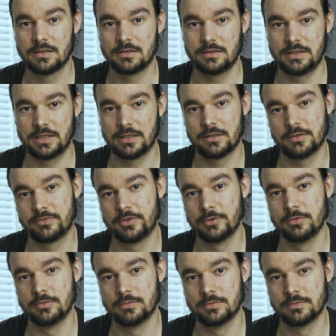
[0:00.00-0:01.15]
There are a
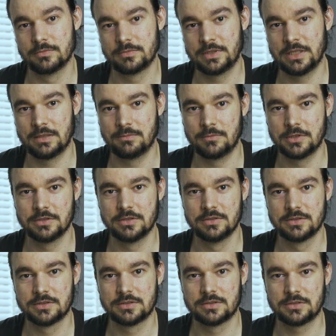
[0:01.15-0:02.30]
few
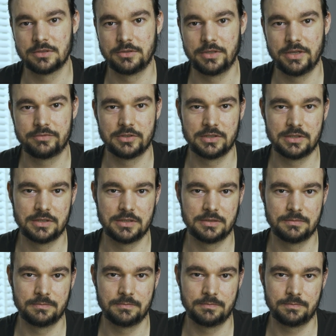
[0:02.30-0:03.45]
models, so you have to
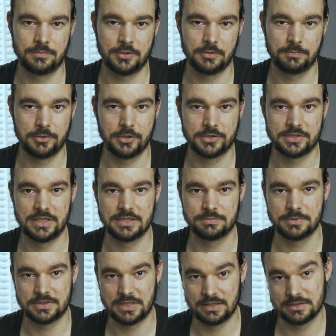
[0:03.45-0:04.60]
per purchase
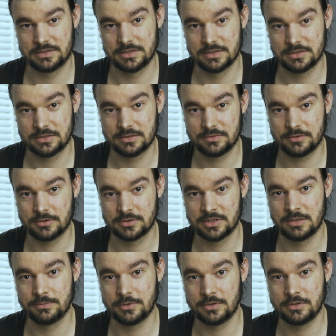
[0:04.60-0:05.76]
percentages. For
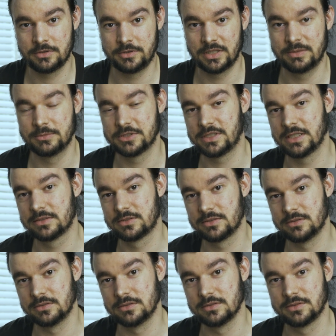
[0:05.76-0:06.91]
example, your image gets
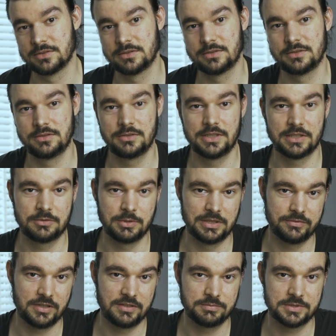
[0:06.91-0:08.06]
sold, you get
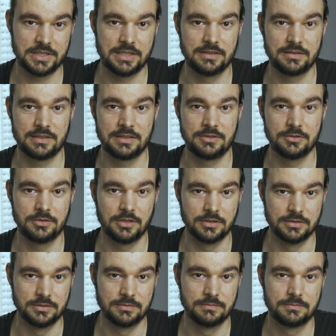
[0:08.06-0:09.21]
25% and you're
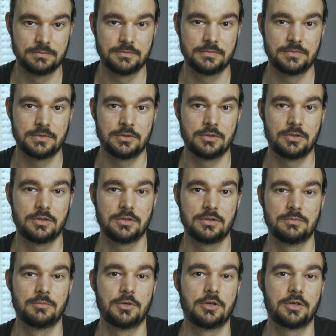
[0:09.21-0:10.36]
done. Or the
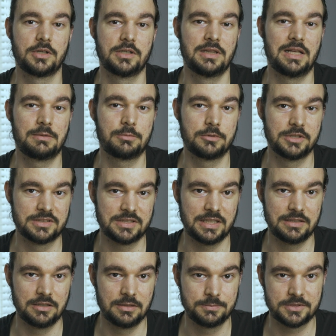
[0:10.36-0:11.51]
more elaborate
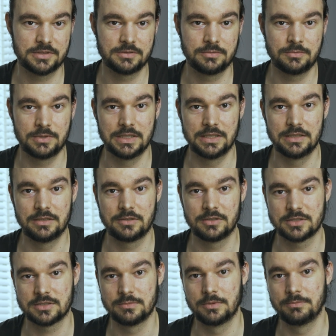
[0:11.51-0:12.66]
setups where the
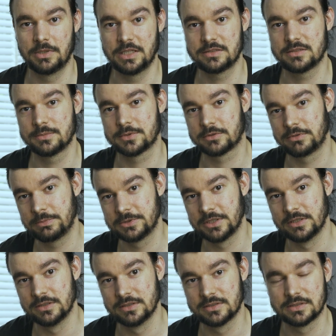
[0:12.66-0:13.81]
customer buys
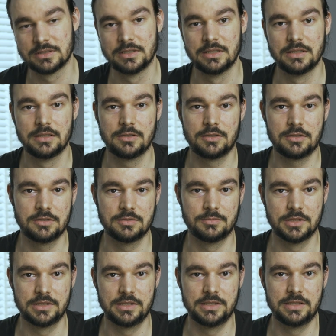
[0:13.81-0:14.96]
subscriptions, all the
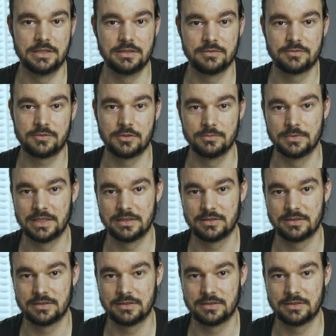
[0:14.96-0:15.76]
money from